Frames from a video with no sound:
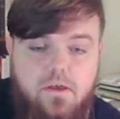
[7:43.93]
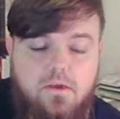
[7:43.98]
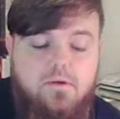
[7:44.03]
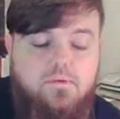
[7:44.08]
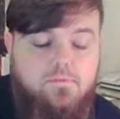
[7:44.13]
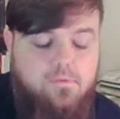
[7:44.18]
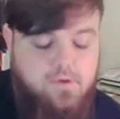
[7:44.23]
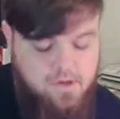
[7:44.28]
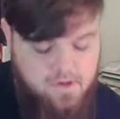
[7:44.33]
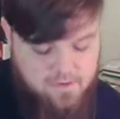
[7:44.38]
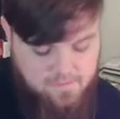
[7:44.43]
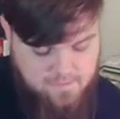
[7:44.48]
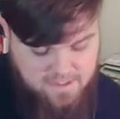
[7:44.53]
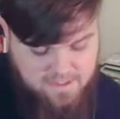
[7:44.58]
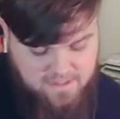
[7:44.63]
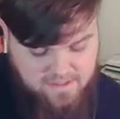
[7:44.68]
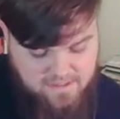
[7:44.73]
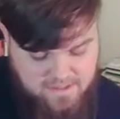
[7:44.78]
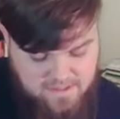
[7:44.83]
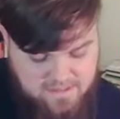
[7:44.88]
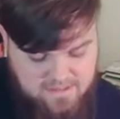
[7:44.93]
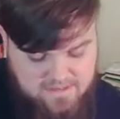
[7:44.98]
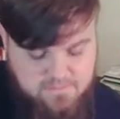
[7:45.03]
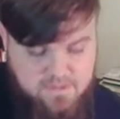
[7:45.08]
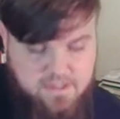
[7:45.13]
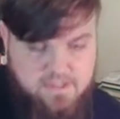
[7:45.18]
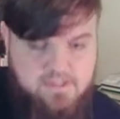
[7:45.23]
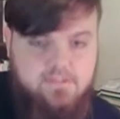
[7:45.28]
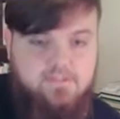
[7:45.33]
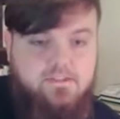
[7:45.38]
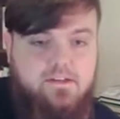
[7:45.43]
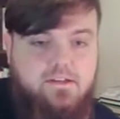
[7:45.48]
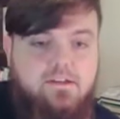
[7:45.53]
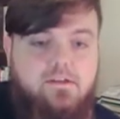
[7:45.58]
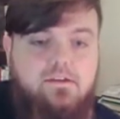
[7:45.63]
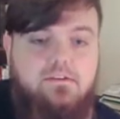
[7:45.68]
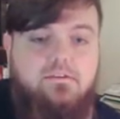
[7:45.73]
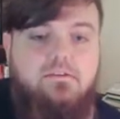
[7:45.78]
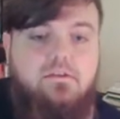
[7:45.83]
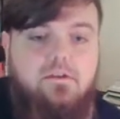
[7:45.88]
We're going to be in E Mixolydian.
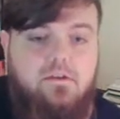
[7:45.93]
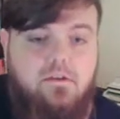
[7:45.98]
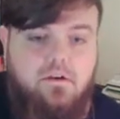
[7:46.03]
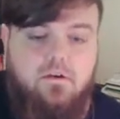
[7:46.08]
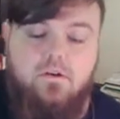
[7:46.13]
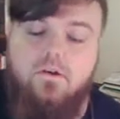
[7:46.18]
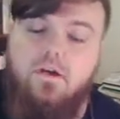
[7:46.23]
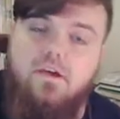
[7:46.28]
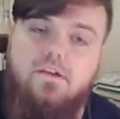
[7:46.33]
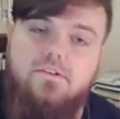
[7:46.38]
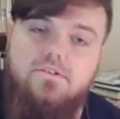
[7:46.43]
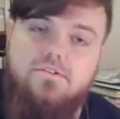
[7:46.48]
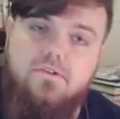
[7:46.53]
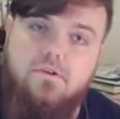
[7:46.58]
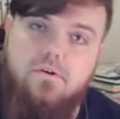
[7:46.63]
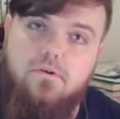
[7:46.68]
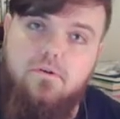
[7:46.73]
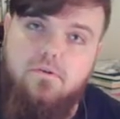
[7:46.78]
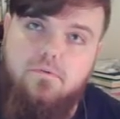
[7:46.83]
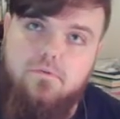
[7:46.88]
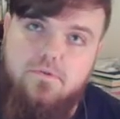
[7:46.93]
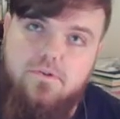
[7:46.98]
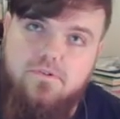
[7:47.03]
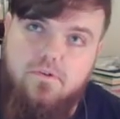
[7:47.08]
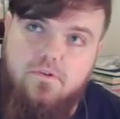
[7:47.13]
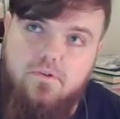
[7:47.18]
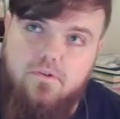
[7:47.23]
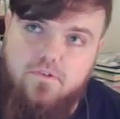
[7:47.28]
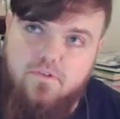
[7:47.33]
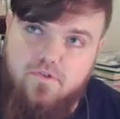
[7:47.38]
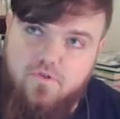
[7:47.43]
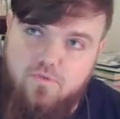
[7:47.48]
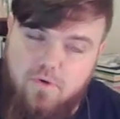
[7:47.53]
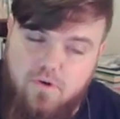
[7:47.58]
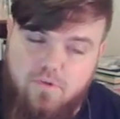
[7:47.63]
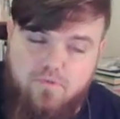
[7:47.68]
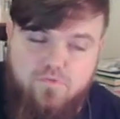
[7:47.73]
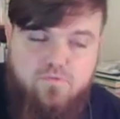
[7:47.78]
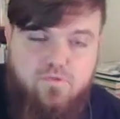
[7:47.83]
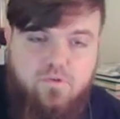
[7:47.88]
Okay, so we start on the 12th
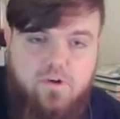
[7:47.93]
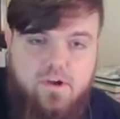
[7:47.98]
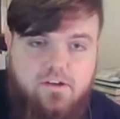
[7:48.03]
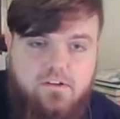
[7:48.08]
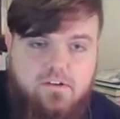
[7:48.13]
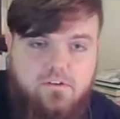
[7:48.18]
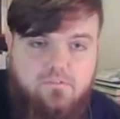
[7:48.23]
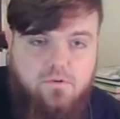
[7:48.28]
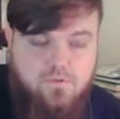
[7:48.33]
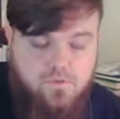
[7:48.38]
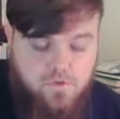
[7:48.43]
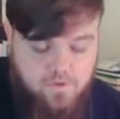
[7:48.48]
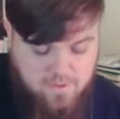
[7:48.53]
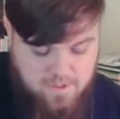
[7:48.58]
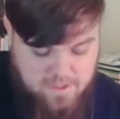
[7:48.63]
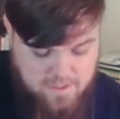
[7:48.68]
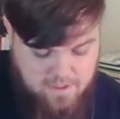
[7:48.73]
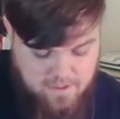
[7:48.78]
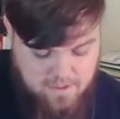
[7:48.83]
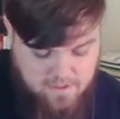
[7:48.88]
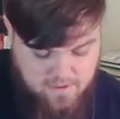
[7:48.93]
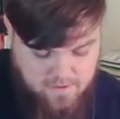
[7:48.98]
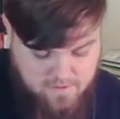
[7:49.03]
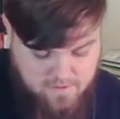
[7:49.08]
fret of our low E.